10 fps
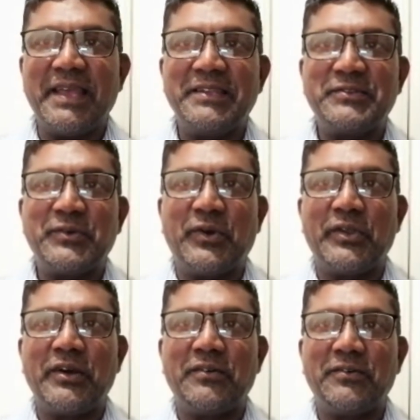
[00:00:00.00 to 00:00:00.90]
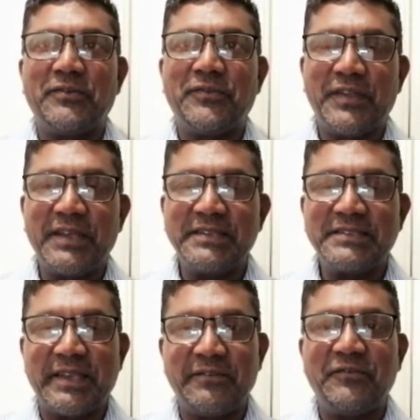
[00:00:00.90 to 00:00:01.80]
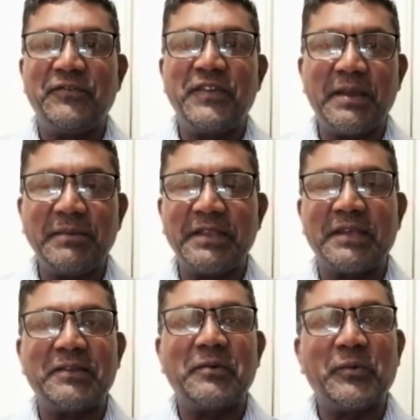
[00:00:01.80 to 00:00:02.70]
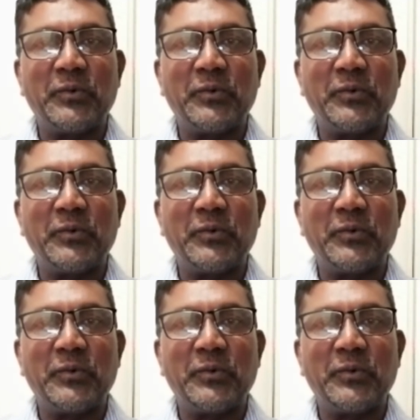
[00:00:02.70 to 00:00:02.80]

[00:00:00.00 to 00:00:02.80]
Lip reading: and to all our friends and family that are